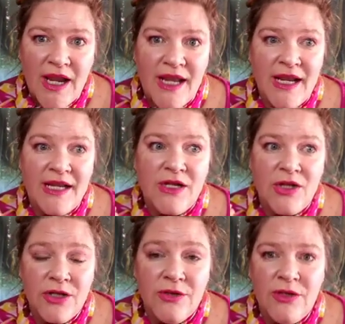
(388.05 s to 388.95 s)
And I
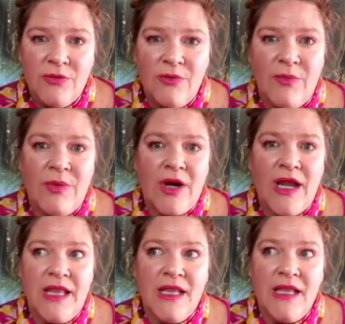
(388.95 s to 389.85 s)
clearly remember.
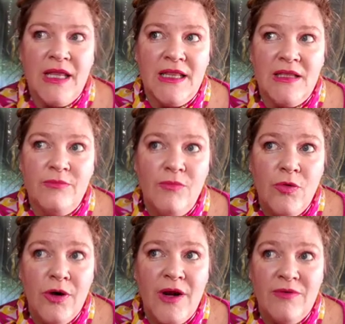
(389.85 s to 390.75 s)
And the
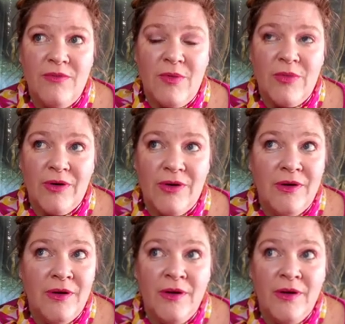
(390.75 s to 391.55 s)
more I remember,